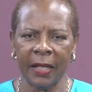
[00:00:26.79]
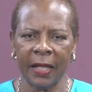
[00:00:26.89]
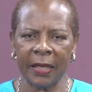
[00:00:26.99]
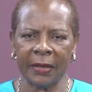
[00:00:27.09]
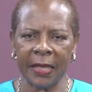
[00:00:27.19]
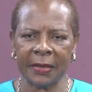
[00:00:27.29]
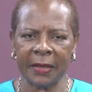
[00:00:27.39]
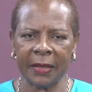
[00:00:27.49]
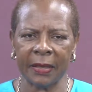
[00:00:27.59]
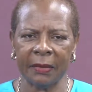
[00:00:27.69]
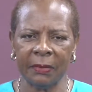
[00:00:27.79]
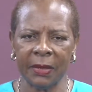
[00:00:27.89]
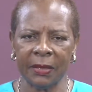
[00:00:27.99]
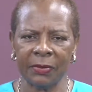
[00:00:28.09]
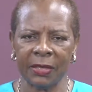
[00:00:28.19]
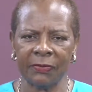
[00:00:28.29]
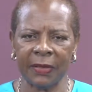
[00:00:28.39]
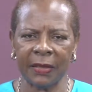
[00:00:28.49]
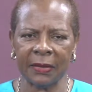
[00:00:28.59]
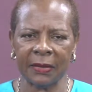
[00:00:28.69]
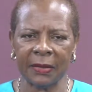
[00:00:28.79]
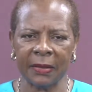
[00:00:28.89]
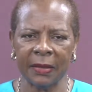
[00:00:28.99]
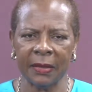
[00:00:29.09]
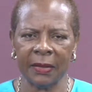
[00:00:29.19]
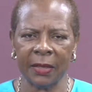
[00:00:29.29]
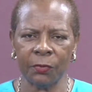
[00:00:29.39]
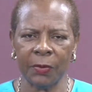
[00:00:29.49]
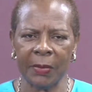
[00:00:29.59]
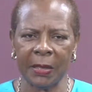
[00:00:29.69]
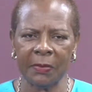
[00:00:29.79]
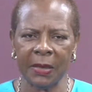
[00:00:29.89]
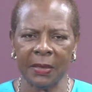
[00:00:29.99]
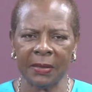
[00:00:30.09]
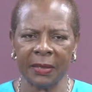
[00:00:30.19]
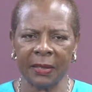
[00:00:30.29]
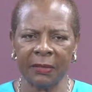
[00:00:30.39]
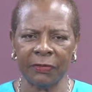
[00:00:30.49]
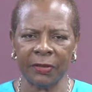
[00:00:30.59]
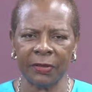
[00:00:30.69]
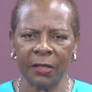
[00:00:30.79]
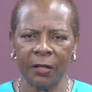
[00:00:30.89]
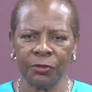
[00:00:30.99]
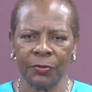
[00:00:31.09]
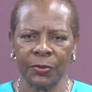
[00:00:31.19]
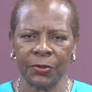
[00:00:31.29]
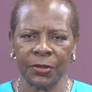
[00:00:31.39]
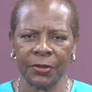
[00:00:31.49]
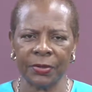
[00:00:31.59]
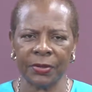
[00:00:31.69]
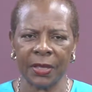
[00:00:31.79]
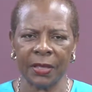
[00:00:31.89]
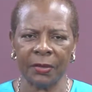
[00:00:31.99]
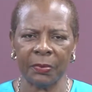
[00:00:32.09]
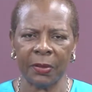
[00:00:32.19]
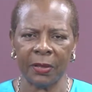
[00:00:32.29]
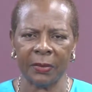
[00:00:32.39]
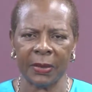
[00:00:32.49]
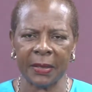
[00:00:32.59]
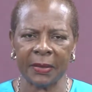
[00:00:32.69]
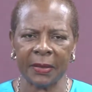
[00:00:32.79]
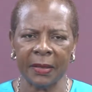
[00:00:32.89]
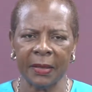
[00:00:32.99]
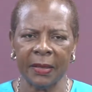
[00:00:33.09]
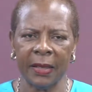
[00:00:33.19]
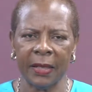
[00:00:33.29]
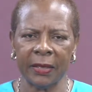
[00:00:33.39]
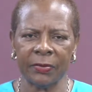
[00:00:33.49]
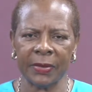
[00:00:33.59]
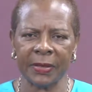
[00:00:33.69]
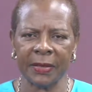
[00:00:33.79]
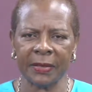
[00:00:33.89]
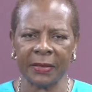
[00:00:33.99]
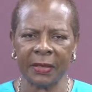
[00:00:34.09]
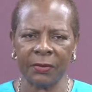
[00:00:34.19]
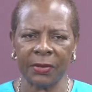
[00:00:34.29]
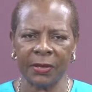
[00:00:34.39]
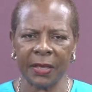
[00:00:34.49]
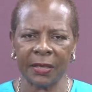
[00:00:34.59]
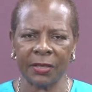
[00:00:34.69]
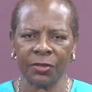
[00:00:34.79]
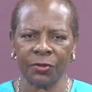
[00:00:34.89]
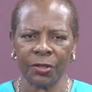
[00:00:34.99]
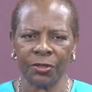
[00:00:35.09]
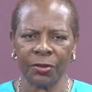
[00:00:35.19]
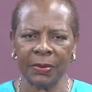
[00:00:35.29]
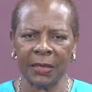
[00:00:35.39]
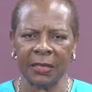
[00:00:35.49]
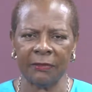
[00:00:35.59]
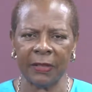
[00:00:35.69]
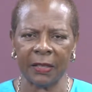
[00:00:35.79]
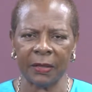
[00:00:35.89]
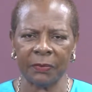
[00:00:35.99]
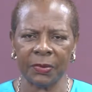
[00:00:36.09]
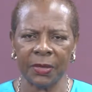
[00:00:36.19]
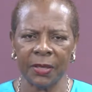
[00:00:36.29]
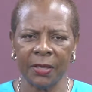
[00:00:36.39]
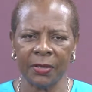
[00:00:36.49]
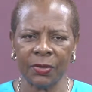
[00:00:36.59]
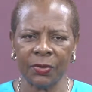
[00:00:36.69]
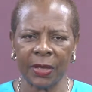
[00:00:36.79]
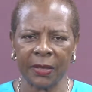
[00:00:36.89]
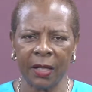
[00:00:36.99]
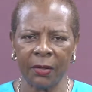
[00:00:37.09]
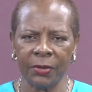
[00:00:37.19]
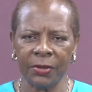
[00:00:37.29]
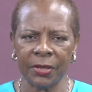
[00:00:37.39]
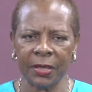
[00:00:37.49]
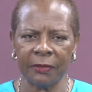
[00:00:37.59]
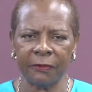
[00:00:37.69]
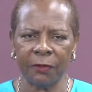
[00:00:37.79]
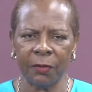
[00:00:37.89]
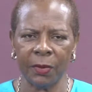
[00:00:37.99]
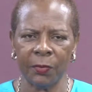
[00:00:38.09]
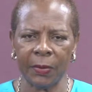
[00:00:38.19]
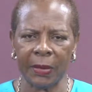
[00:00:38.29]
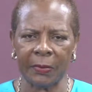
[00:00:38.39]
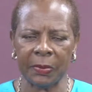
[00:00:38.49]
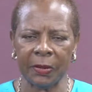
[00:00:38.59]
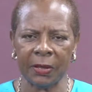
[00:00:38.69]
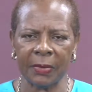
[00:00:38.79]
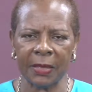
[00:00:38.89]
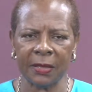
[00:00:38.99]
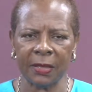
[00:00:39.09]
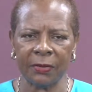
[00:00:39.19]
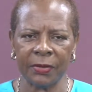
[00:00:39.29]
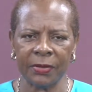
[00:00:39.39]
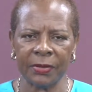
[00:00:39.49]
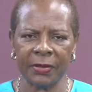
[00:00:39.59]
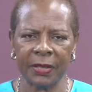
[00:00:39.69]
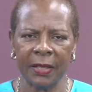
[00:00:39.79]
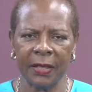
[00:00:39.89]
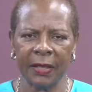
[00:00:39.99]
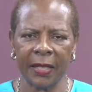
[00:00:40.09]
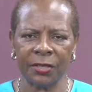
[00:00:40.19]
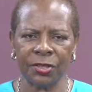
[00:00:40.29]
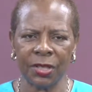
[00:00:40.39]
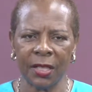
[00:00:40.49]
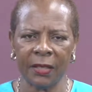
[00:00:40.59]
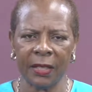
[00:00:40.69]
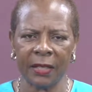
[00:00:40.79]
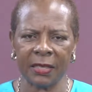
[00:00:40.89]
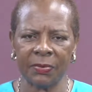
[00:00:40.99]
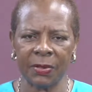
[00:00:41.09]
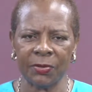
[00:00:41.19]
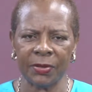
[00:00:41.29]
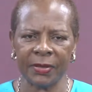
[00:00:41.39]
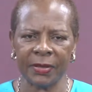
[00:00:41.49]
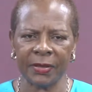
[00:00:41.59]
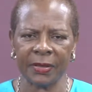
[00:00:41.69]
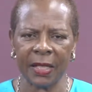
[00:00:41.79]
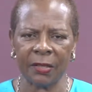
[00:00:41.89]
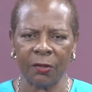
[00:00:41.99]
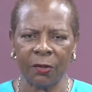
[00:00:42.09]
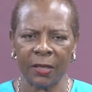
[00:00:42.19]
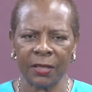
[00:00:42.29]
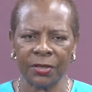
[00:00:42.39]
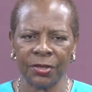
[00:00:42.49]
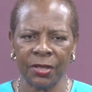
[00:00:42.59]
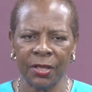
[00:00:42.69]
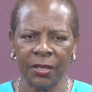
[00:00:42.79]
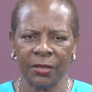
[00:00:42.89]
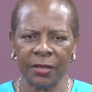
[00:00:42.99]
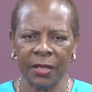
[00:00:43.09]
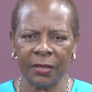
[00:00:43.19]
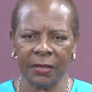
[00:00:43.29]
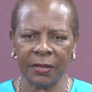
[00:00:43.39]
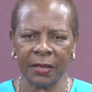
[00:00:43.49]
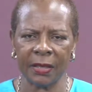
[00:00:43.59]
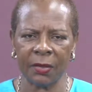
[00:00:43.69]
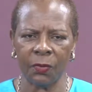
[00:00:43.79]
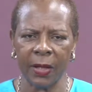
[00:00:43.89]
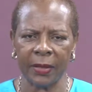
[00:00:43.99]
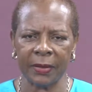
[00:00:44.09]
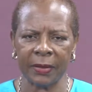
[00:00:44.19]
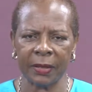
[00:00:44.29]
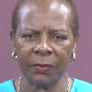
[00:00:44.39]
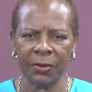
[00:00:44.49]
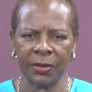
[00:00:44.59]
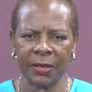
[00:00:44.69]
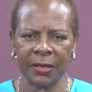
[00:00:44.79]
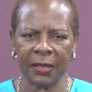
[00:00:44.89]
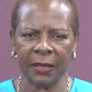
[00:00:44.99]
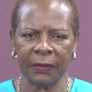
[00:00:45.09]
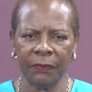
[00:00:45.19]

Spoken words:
At that time, it was felt that women made significant contributions in a parliament, and it was necessary that a structure be developed so that current and former women parliamentarians can share their experiences and knowledge to others in the wider community.